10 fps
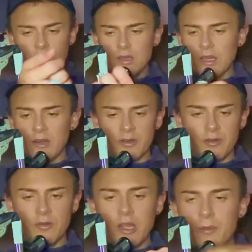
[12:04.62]
I don't
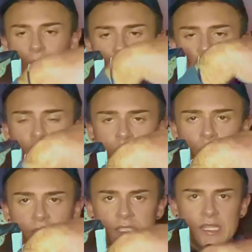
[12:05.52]
know, but it's a little
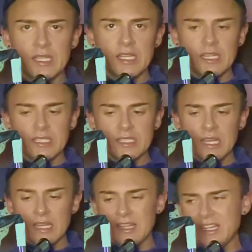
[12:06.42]
bracelet, and it's
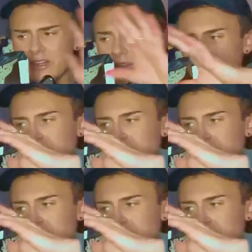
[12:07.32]
a, I think I called it a